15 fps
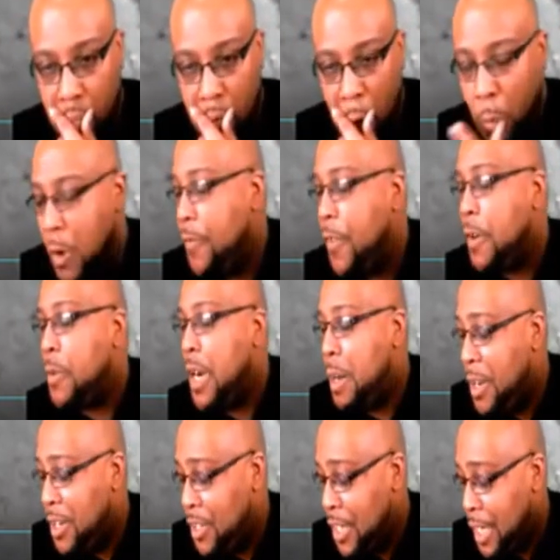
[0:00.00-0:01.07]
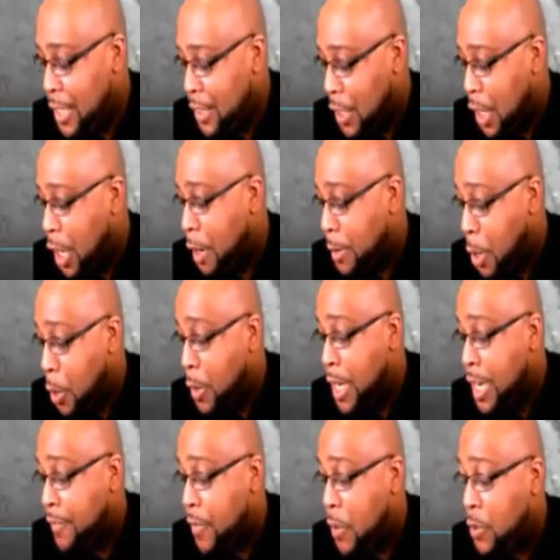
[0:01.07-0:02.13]
first of all, let me ask you this. Your
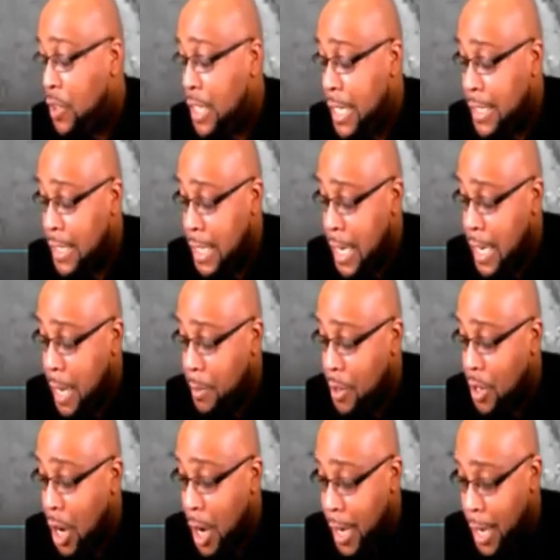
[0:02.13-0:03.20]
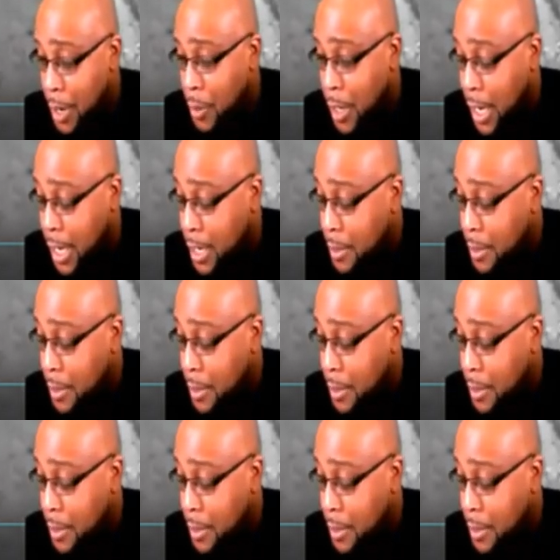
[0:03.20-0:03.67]
kinfolks that's in that neighborhood, are they okay?